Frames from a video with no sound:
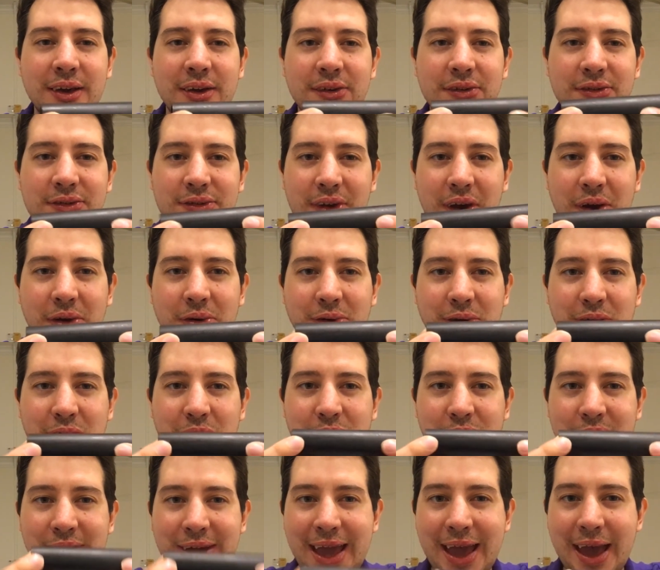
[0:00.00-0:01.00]
So
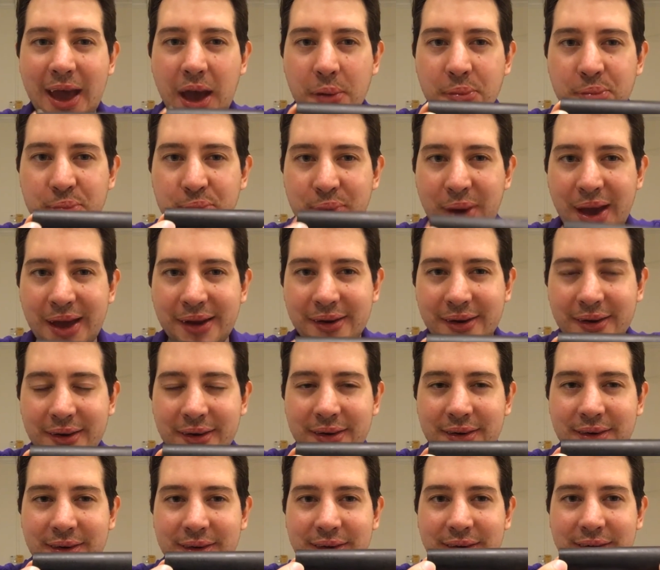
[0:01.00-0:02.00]
you get a
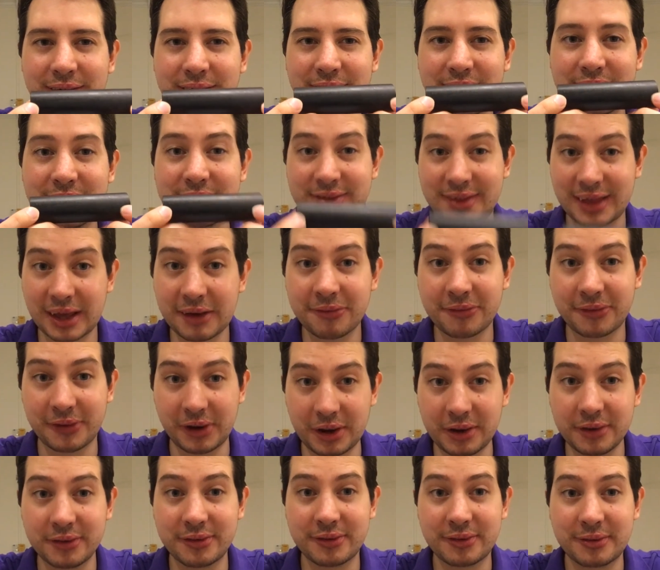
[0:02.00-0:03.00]
better
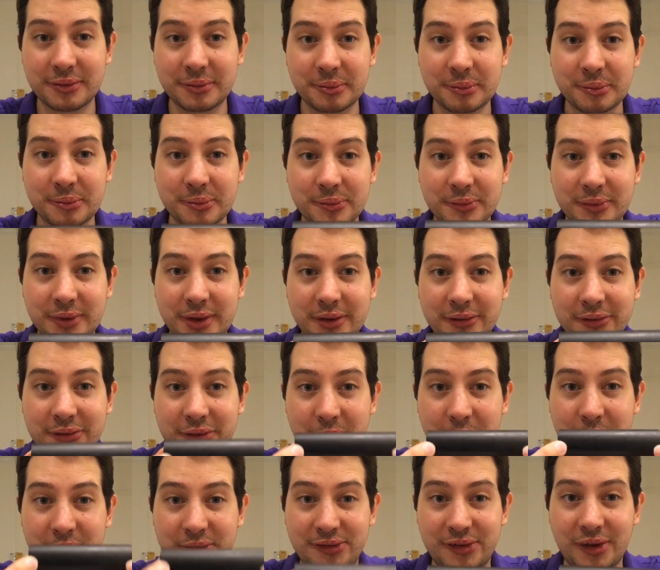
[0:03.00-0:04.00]
stiffness
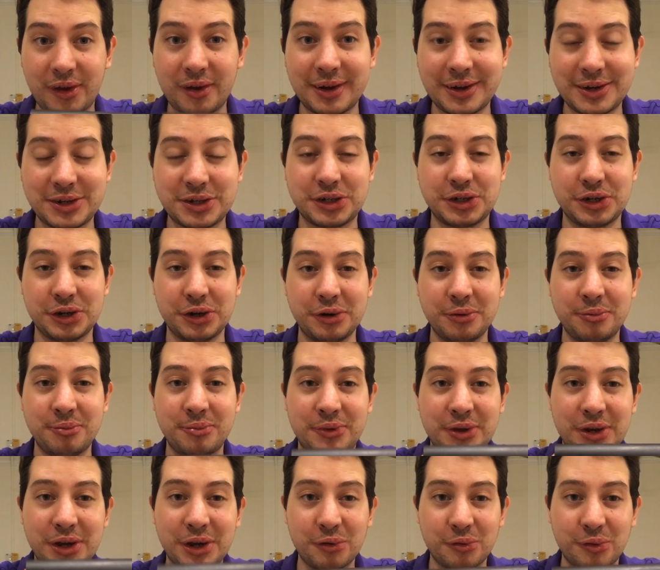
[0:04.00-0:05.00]
from a solid tube
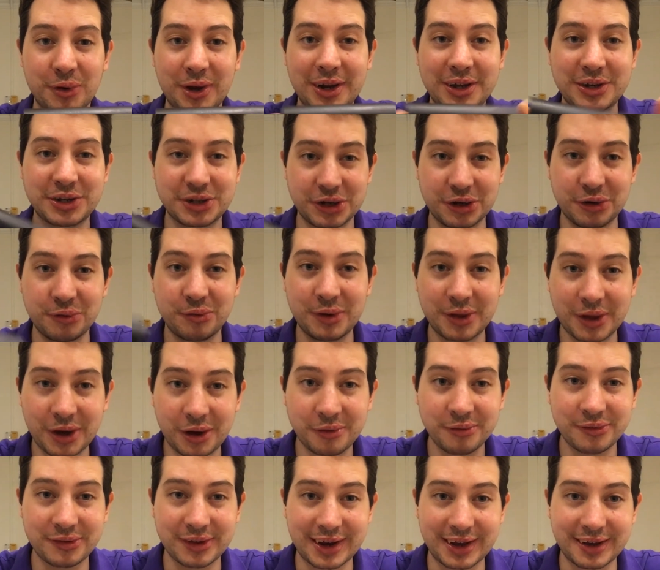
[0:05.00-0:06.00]
than you will a tube with
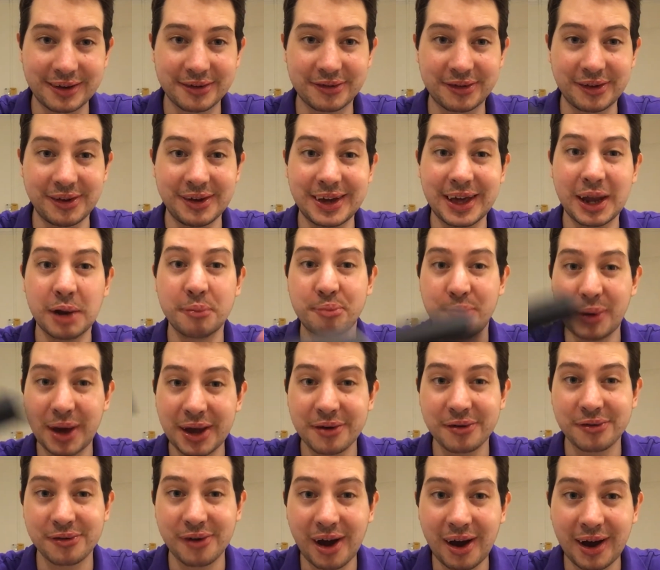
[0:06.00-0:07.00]
holes in it. So you get a
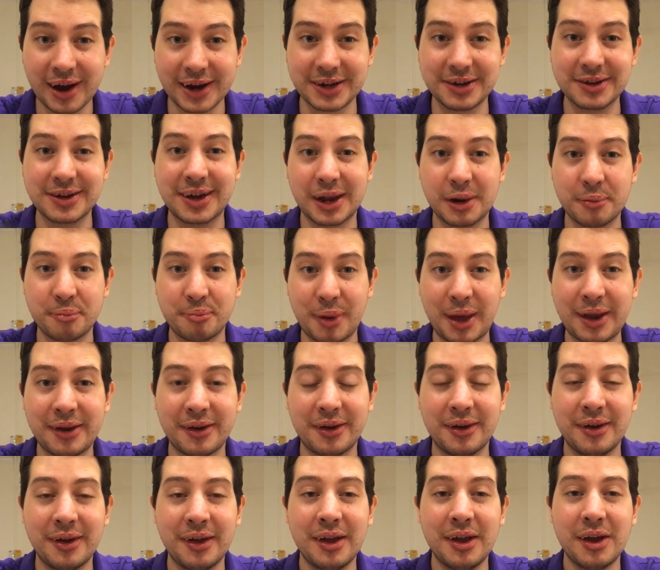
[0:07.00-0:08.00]
better ride, you get a
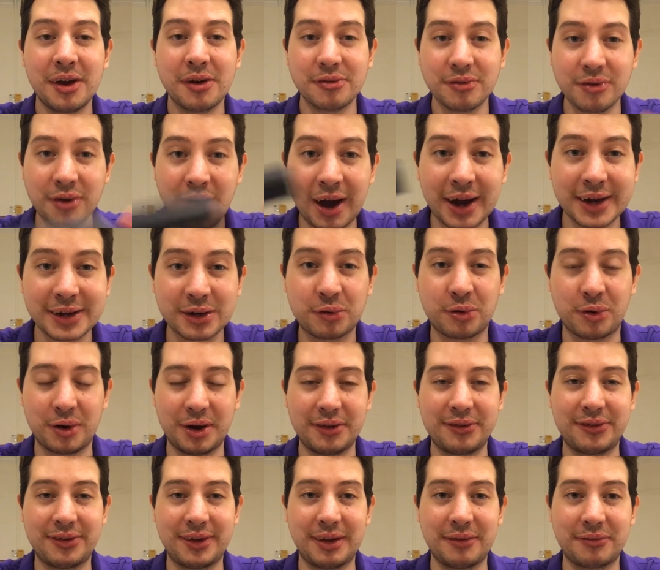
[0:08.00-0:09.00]
better ride
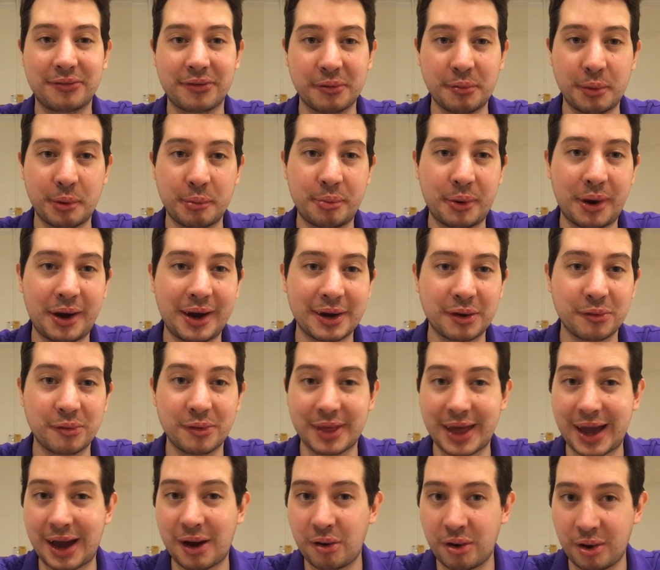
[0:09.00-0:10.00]
quality from a bike
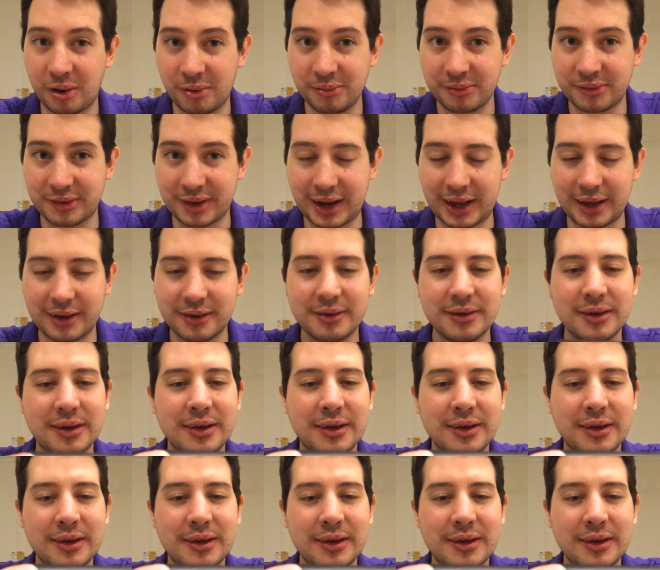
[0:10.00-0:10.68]
without holes in it.